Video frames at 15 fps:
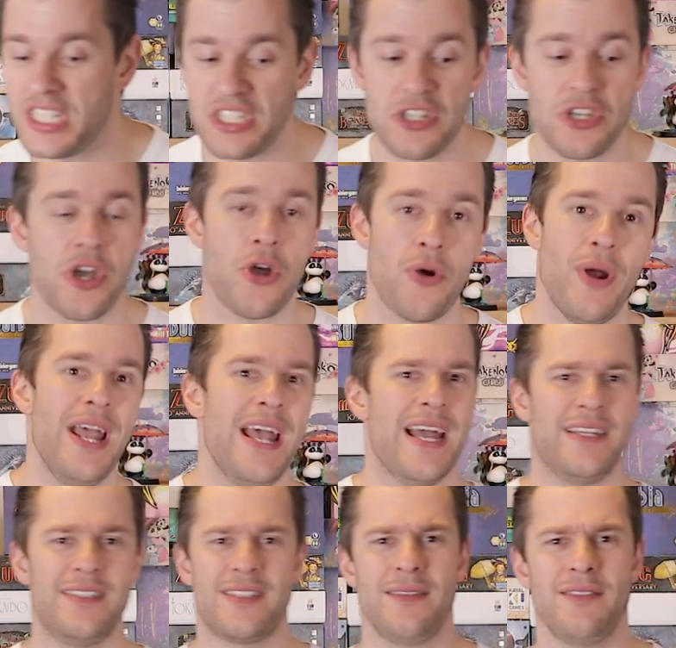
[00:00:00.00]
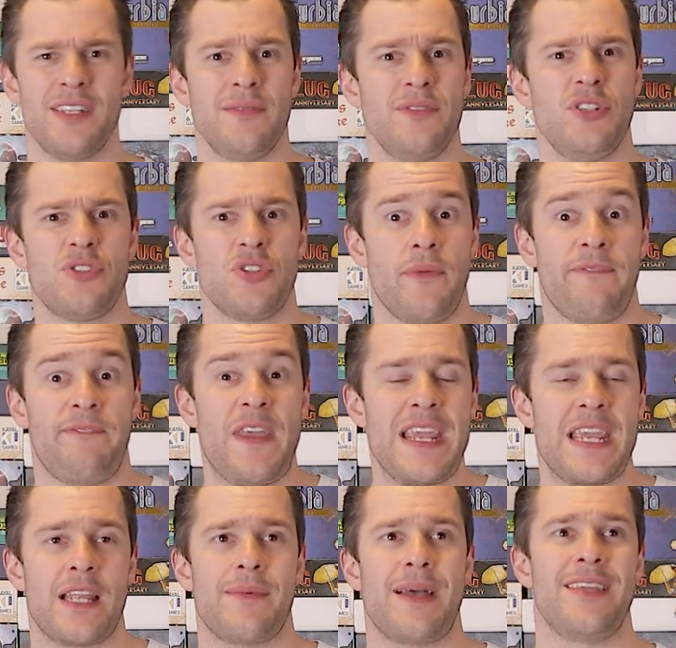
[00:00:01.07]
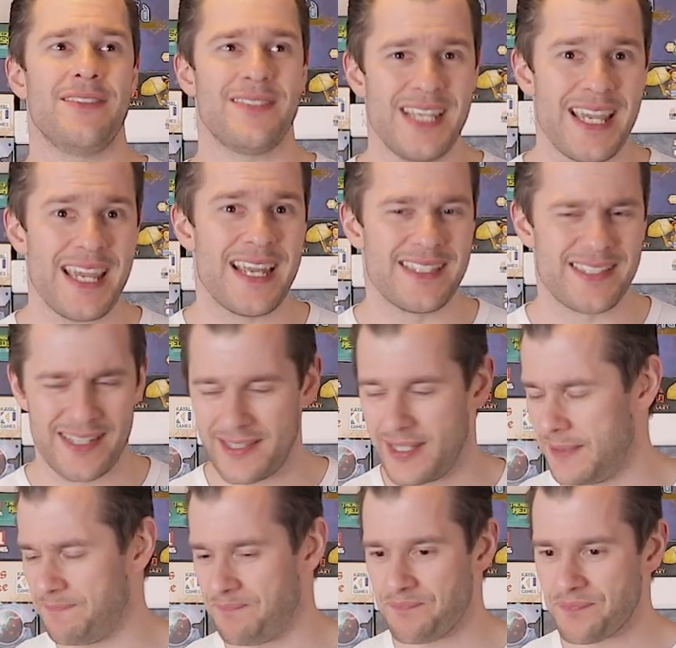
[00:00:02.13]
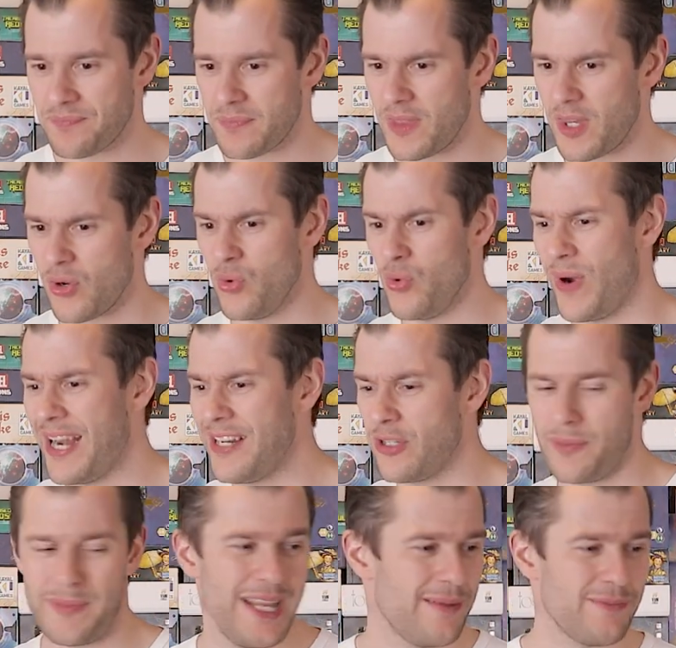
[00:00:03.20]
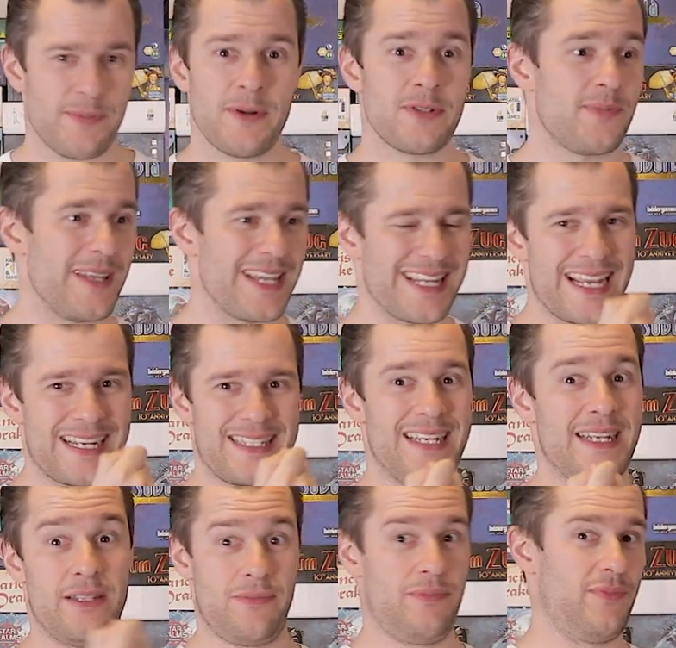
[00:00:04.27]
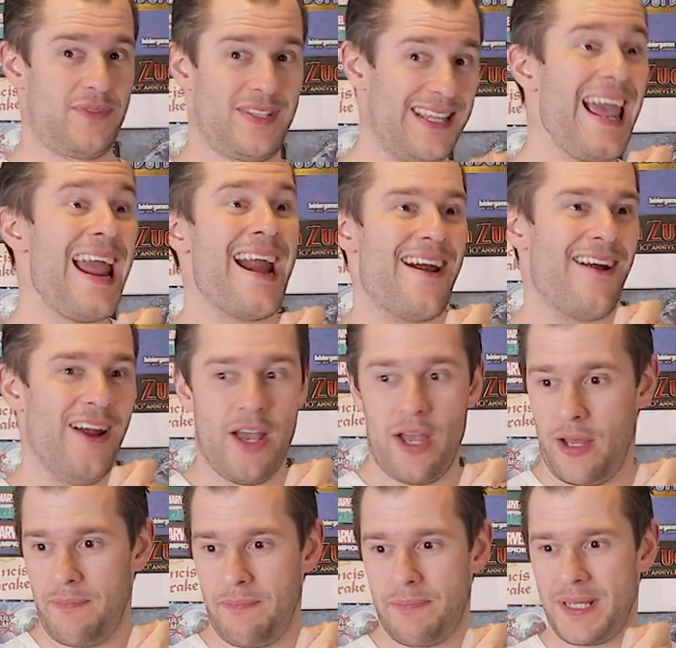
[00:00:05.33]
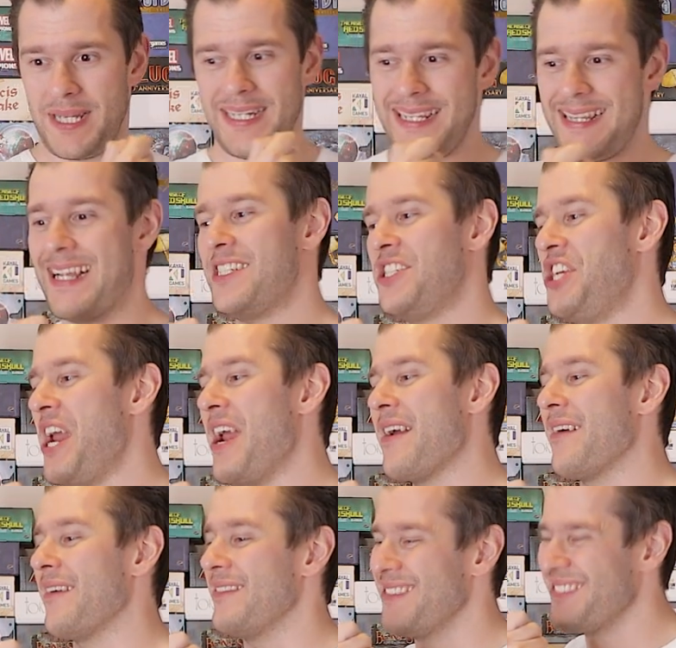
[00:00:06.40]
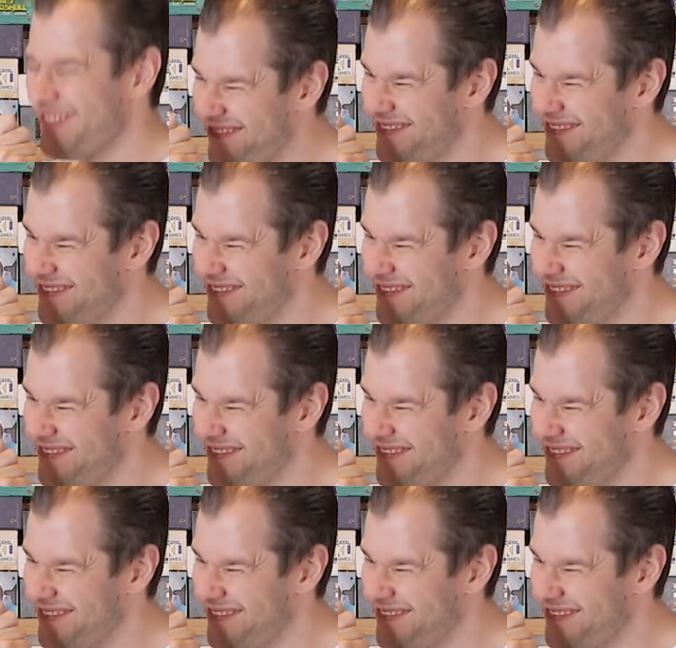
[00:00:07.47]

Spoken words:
need to go? And sometimes you stop thinking about your tickets, and it's like, oh, hang on a minute, I'm supposed to be connecting to there. but I need that chair.